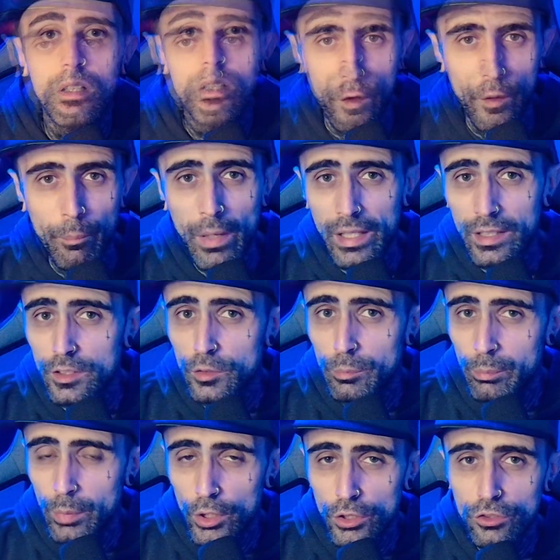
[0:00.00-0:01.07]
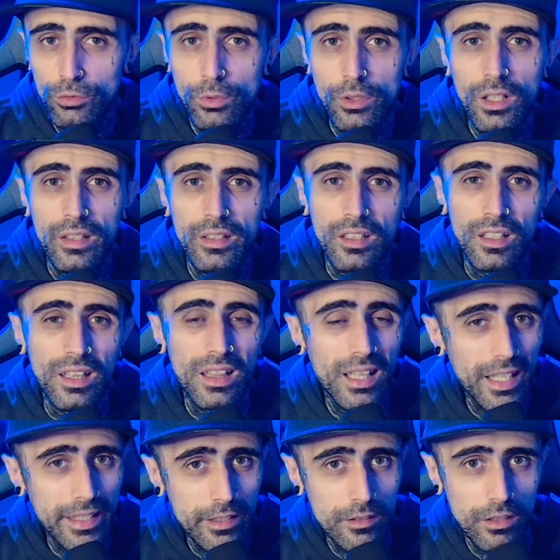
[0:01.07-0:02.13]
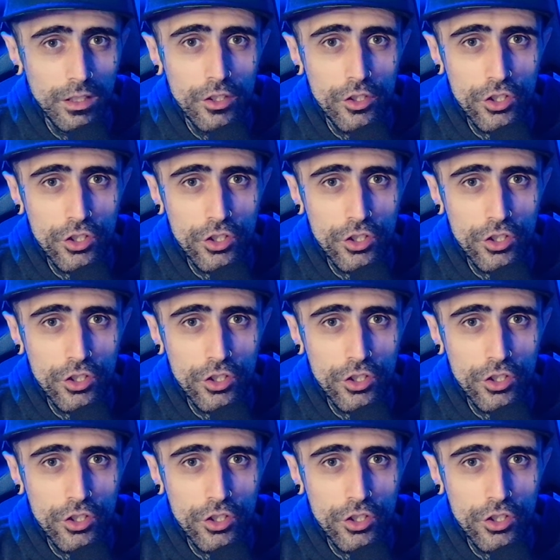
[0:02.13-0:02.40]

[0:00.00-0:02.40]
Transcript: The M.A.C buds were like a light